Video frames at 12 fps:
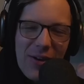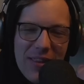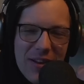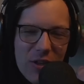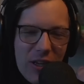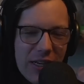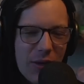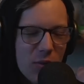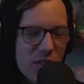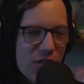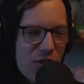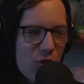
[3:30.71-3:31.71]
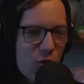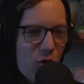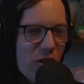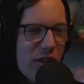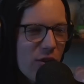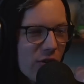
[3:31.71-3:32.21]
then you're like, it would destroy
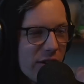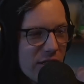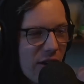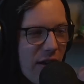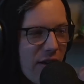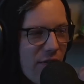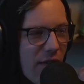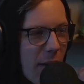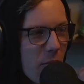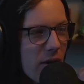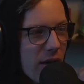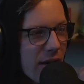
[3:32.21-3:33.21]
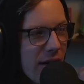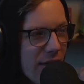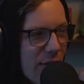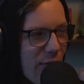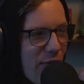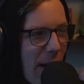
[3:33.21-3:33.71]
your entire fabric. The
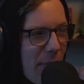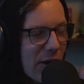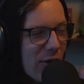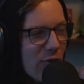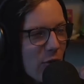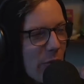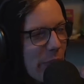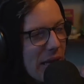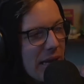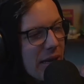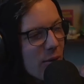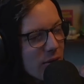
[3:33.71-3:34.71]
fabric of your being would